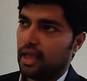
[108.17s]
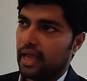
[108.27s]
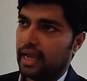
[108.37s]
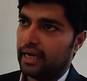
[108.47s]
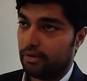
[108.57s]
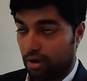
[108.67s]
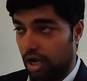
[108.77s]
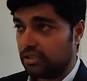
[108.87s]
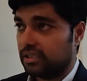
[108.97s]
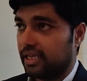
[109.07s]
and
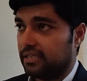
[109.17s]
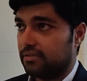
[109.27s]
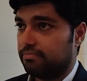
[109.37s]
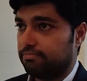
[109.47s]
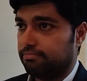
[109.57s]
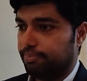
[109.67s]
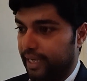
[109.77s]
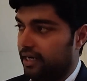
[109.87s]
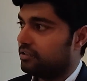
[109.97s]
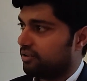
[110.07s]
us as
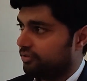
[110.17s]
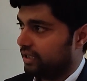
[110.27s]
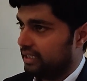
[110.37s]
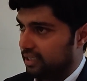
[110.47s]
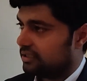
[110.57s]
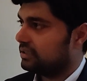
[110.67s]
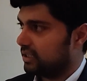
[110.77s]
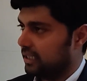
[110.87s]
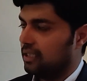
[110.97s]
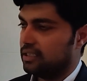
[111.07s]
players in this
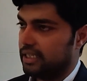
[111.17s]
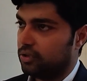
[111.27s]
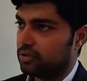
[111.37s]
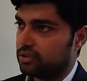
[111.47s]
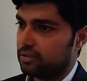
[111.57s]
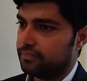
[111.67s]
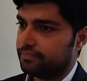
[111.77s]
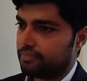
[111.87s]
ecosystem,